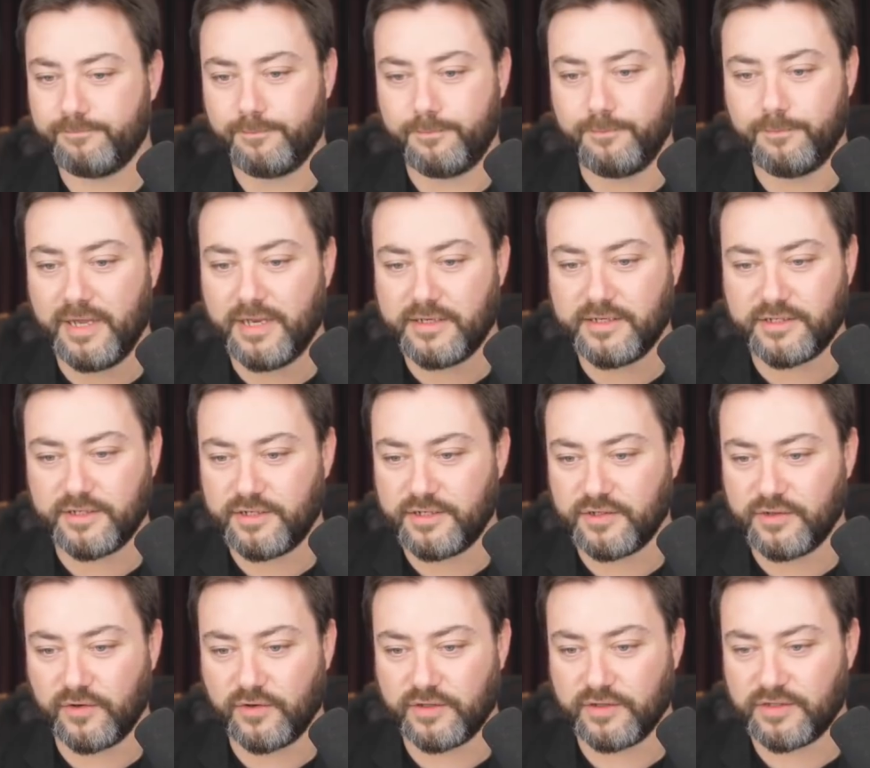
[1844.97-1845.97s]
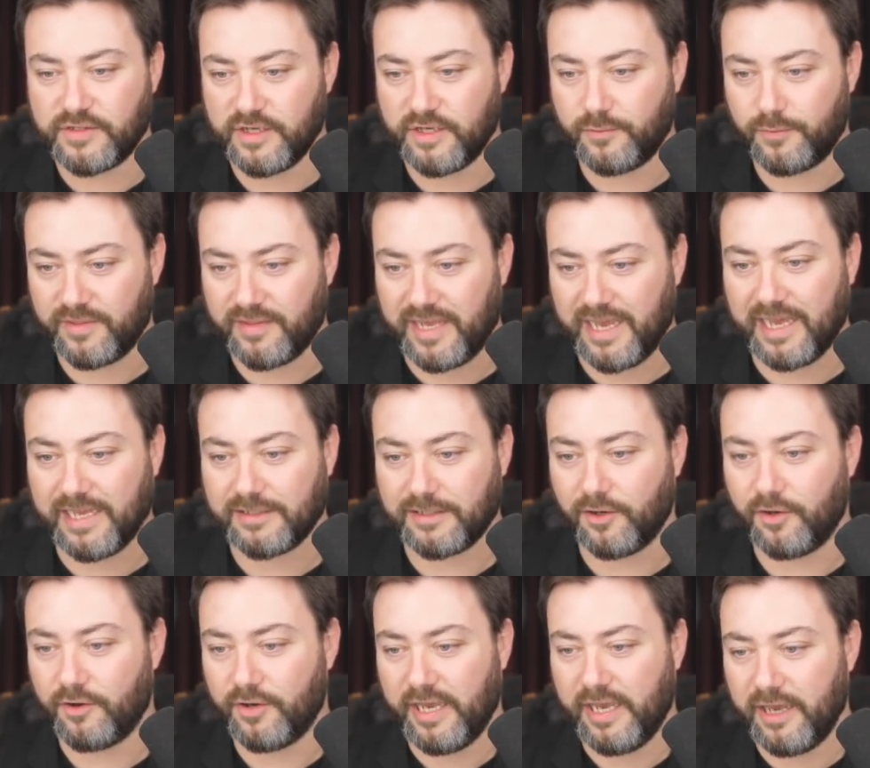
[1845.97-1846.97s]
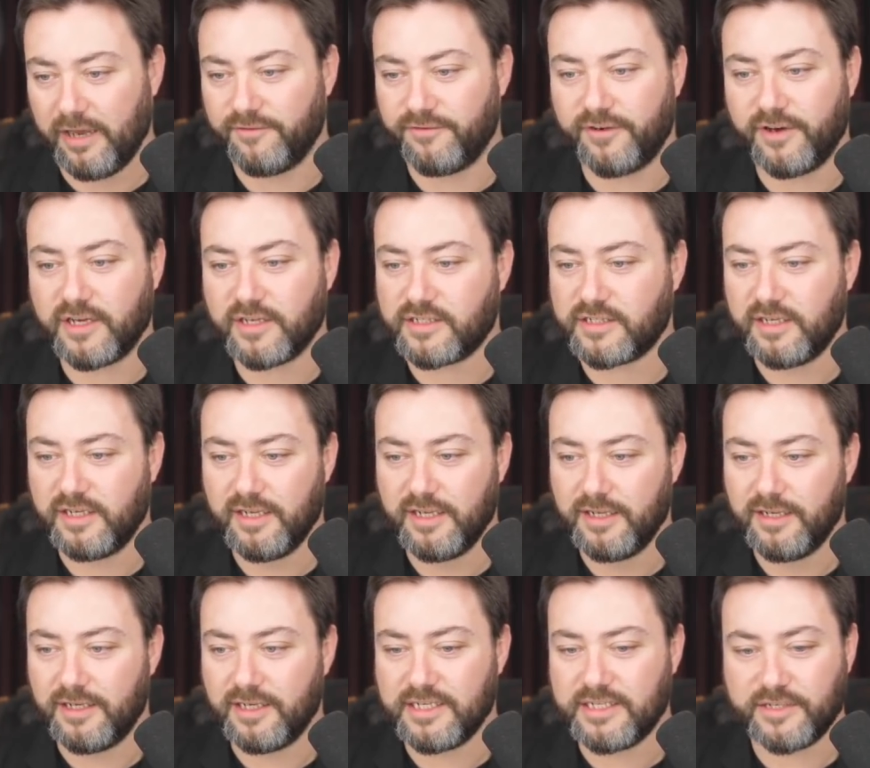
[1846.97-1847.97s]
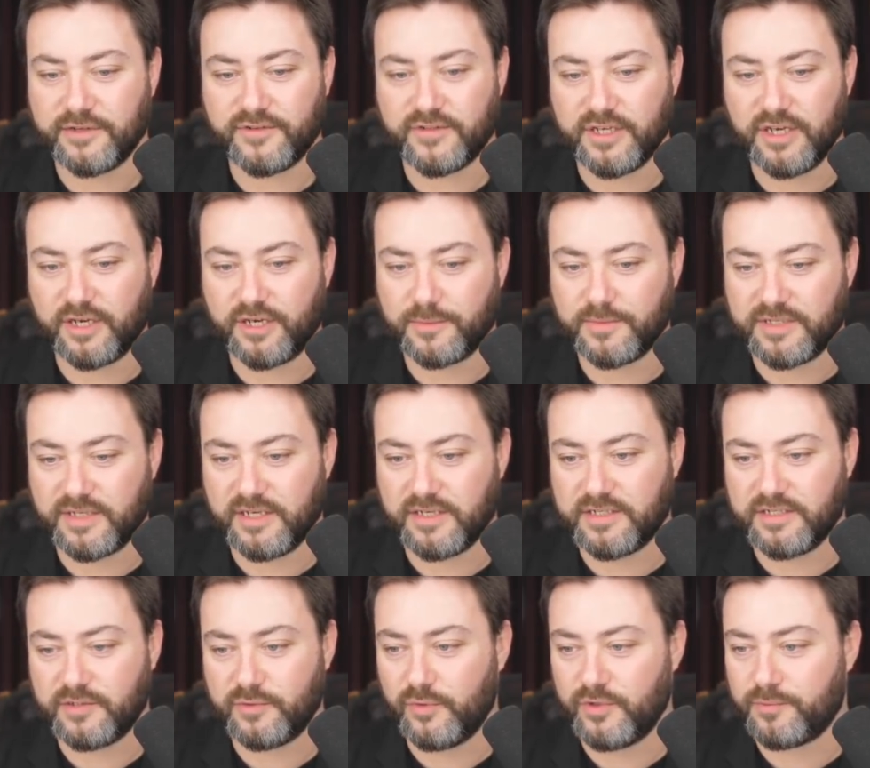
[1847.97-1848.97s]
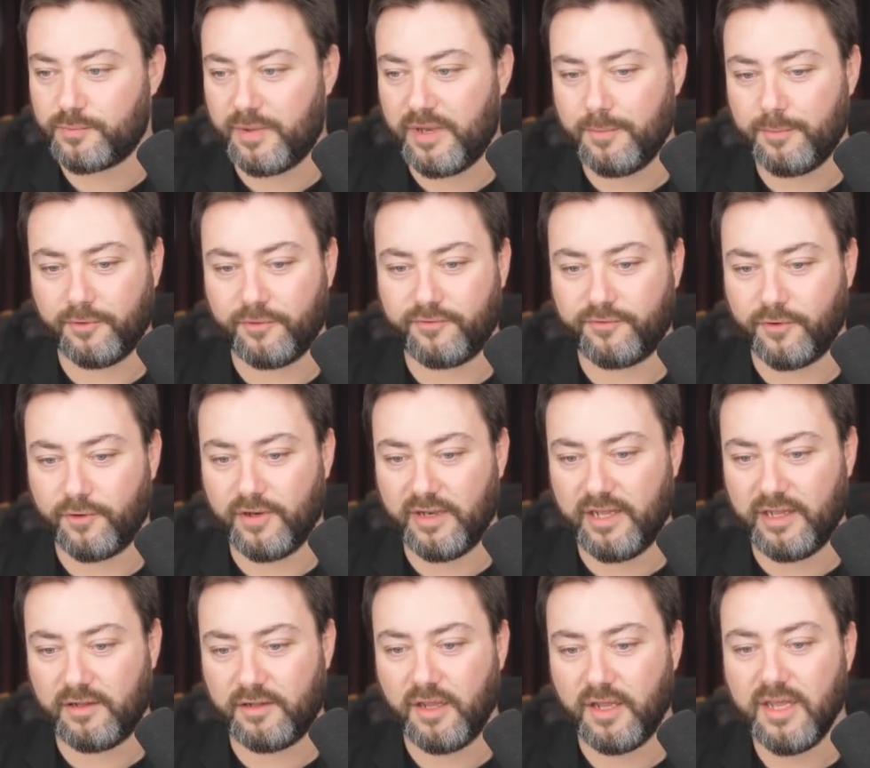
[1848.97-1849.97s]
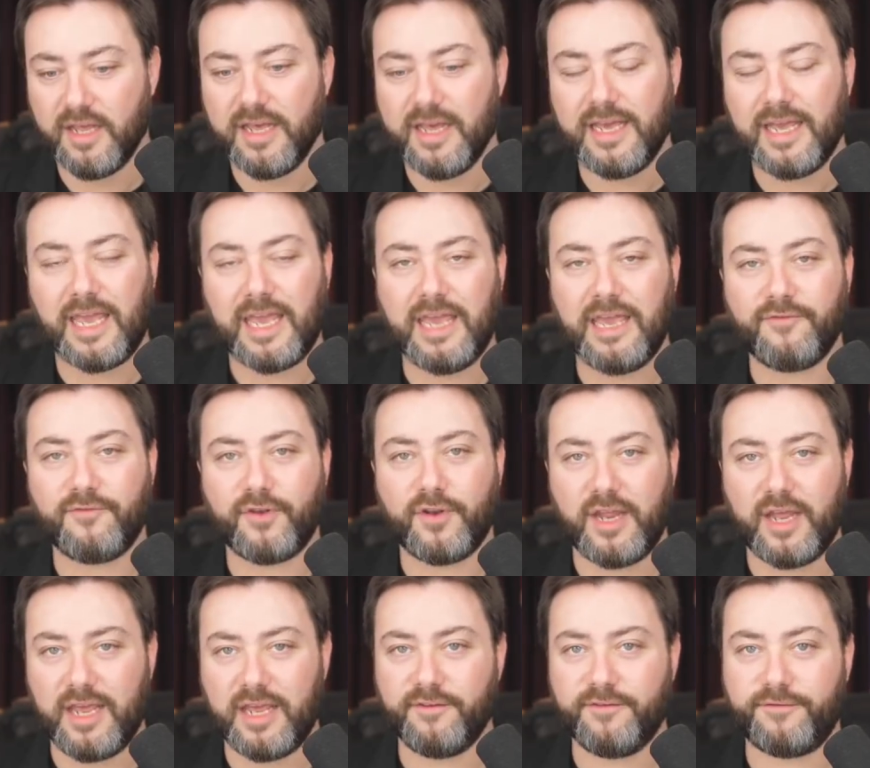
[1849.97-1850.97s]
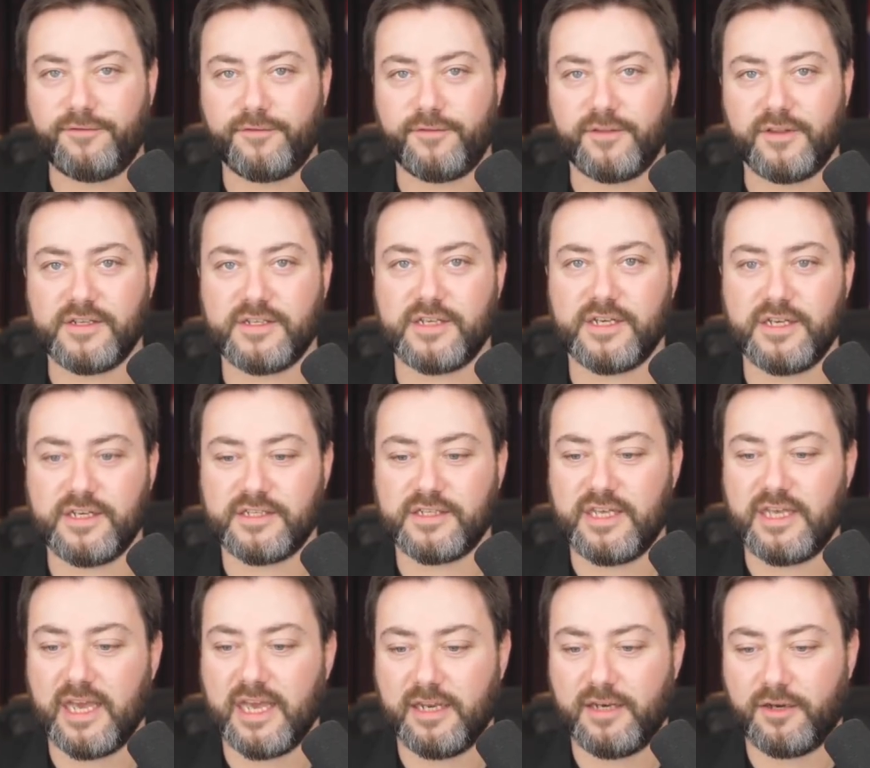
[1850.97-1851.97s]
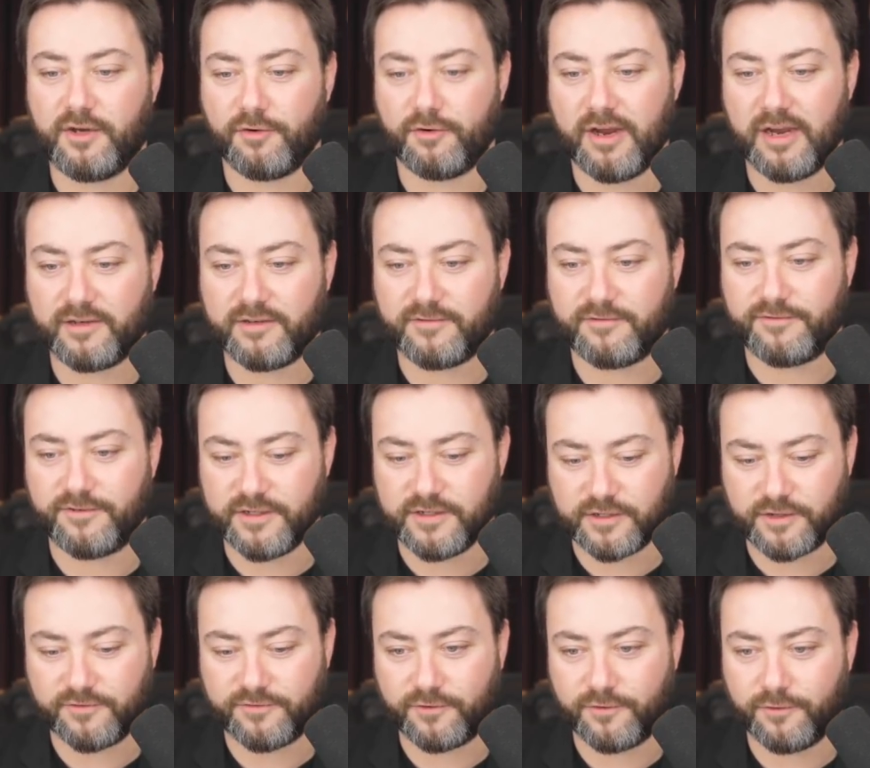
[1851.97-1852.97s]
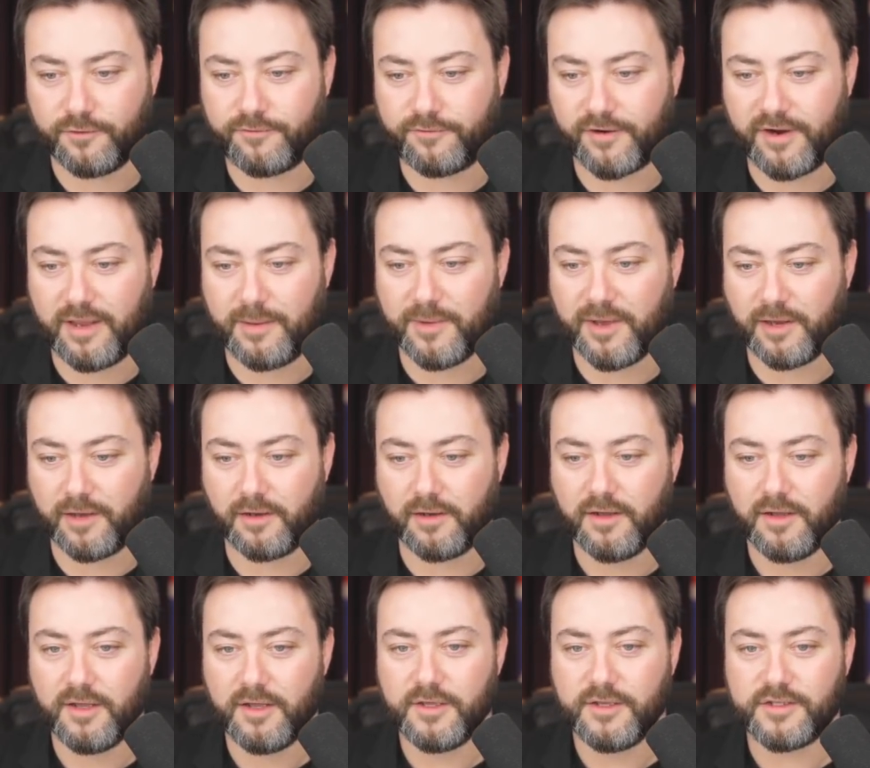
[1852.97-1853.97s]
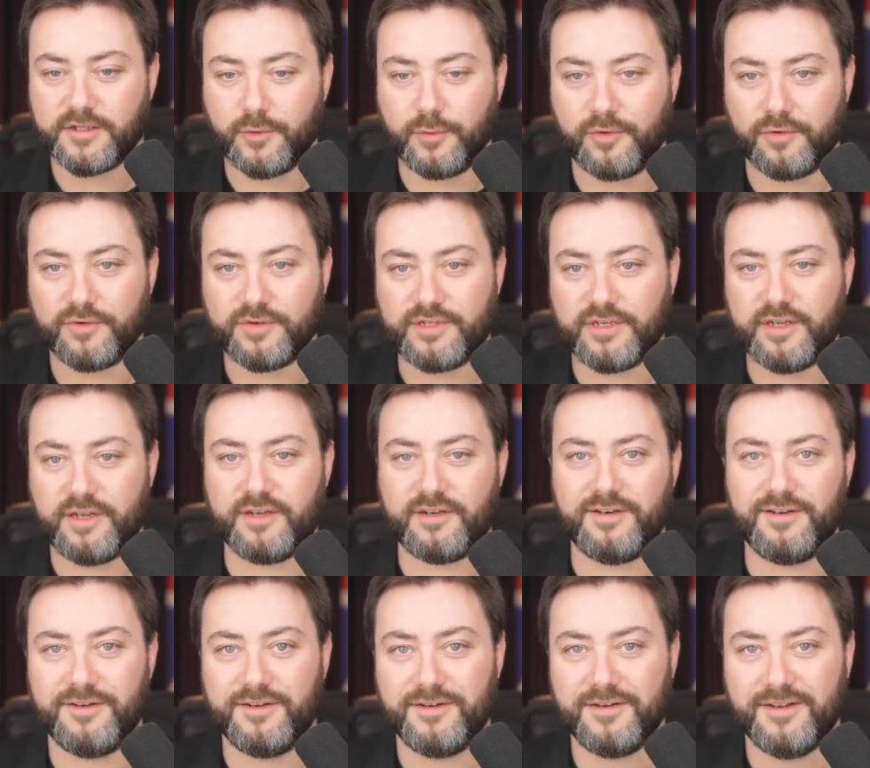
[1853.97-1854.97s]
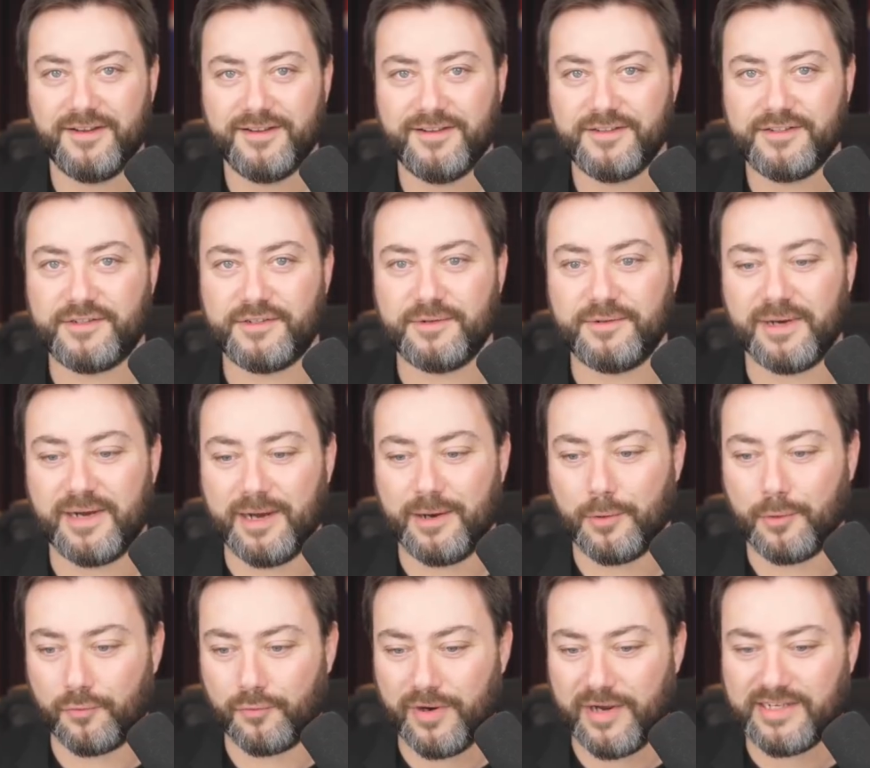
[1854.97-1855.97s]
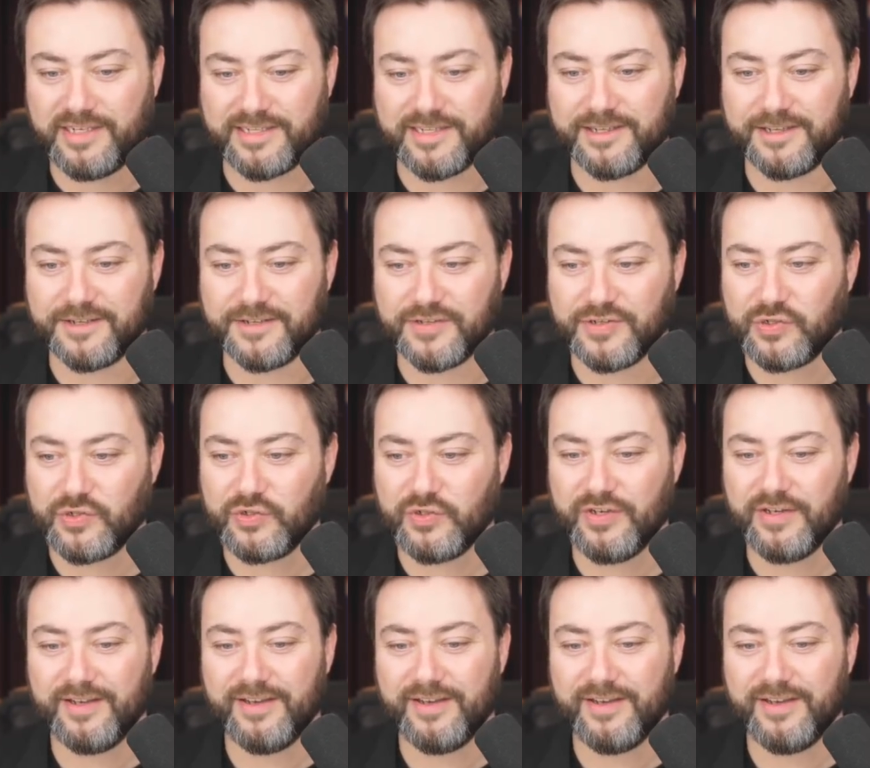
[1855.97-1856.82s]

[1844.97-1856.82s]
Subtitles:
Medicine is not concerned with cataloguing a vast list of circumstances in which people fall ill, even if this is the incorrect philosophical framing. So we return to our wrestlers.